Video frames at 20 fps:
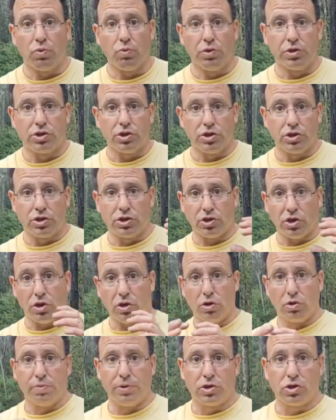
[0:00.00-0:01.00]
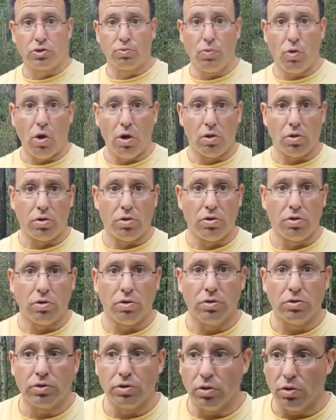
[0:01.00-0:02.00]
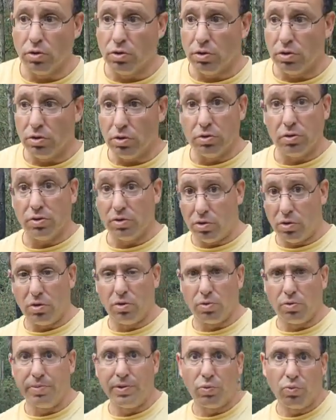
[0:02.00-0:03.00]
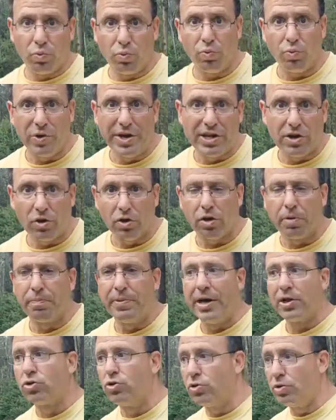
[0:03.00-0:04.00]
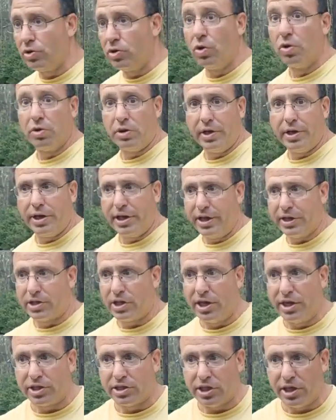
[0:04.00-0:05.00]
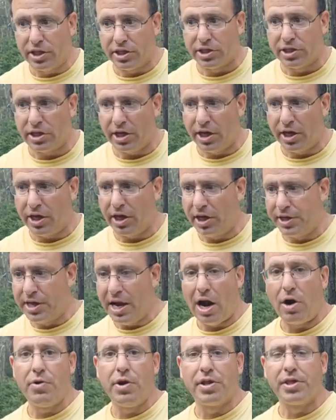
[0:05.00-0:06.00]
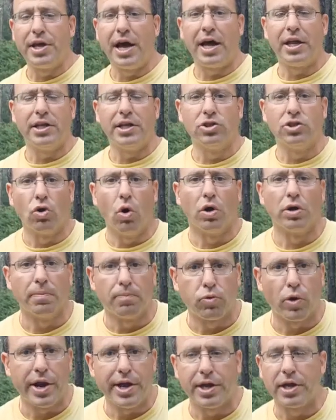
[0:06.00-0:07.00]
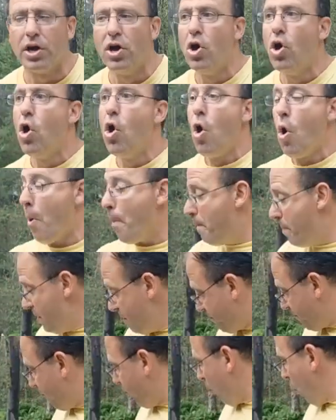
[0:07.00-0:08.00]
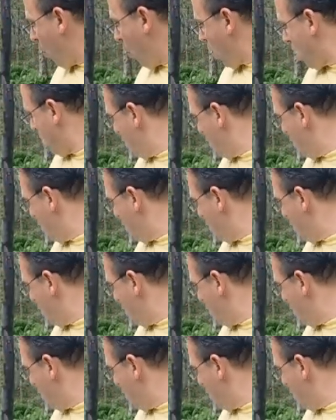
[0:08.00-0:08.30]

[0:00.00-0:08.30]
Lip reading: which is a little bit smaller, a little bit weaker compared to, it's an area that is going to break before